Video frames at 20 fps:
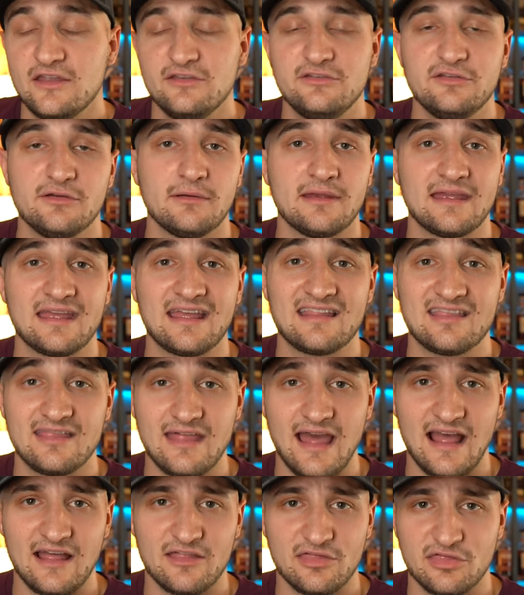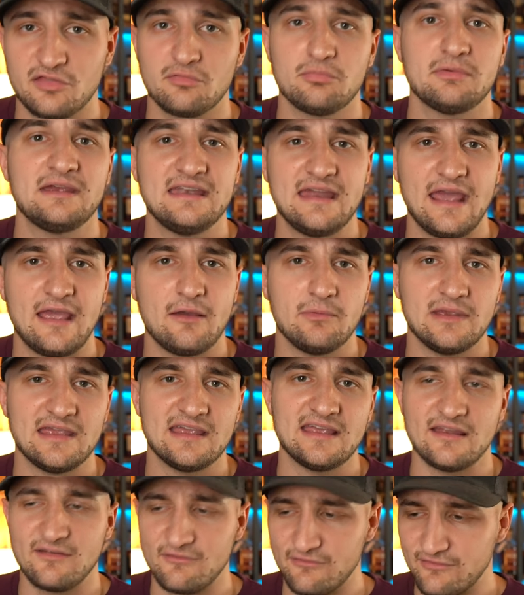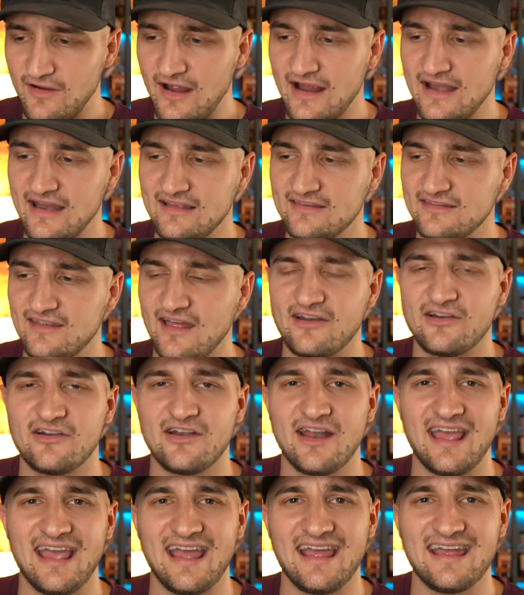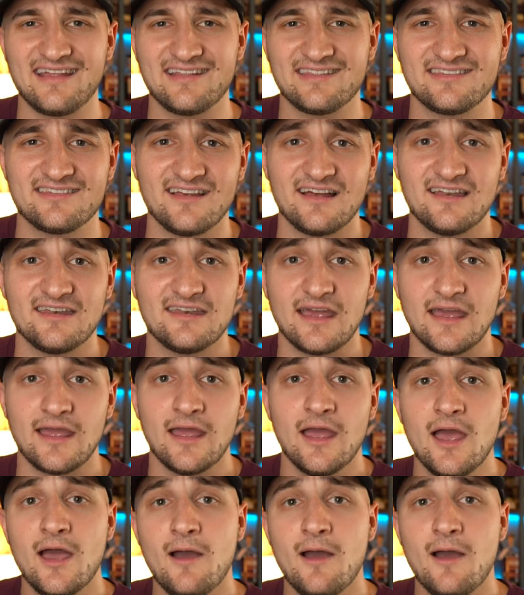during that 3-day weekend, Friday, Saturday, and Sunday.